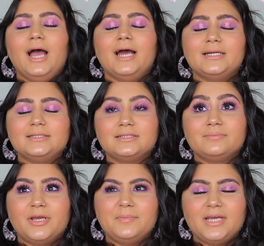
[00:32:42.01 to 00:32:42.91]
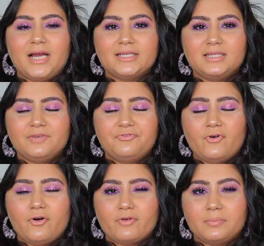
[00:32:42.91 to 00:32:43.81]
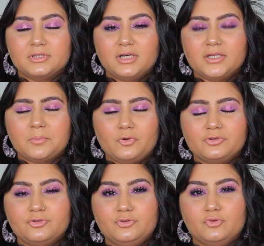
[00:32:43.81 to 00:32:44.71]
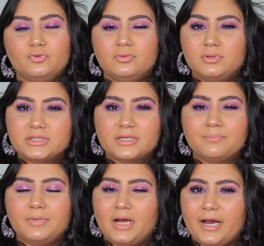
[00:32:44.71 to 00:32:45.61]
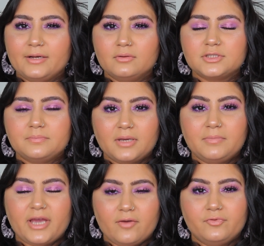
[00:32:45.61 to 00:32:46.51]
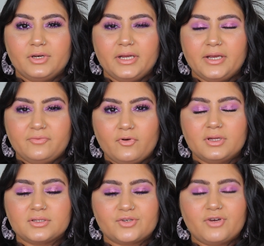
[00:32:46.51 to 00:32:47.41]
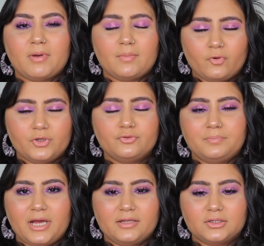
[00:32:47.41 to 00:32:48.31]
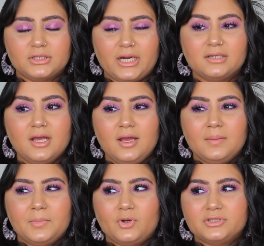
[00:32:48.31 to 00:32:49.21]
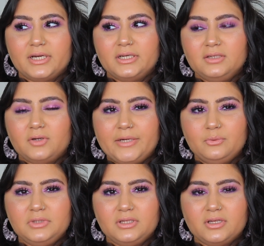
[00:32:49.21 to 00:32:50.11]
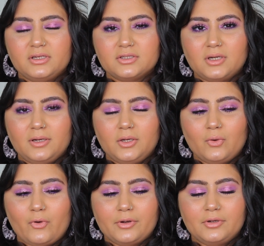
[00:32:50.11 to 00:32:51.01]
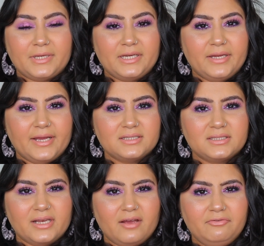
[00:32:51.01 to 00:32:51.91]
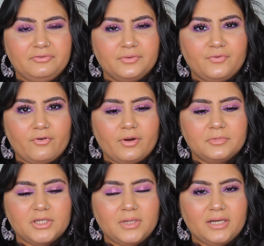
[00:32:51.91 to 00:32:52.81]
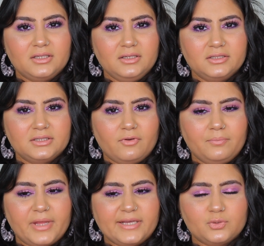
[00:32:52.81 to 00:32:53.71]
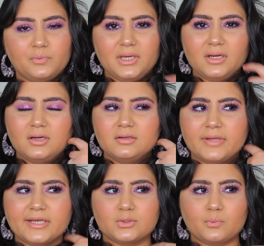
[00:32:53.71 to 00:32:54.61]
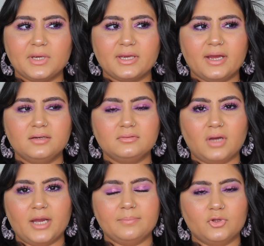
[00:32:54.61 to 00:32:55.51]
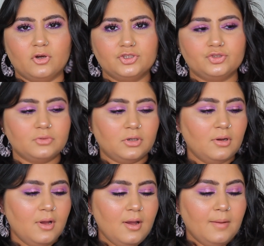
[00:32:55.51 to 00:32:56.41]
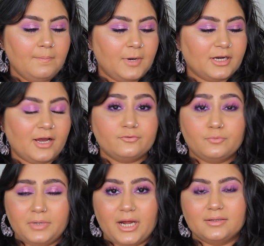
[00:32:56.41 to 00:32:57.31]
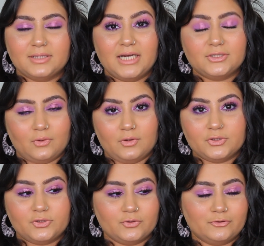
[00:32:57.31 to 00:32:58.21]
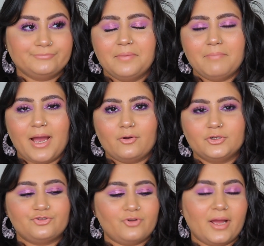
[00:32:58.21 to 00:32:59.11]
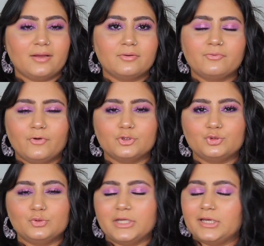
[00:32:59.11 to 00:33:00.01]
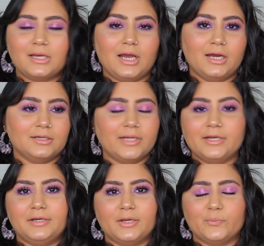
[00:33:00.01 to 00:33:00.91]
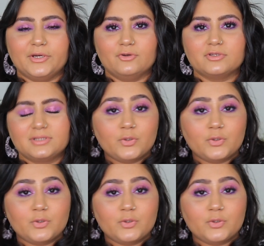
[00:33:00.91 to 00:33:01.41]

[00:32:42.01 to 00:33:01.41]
And maybe I think for Ramadan I'm going to do simple eye looks, maybe every day. For Instagram I'm going to plan out that, because I don't think there is a lot many days left for Ramadan. I think it is from next weekend, I'm not sure, but I have to plan that also. I'm back on track for shooting and editing videos.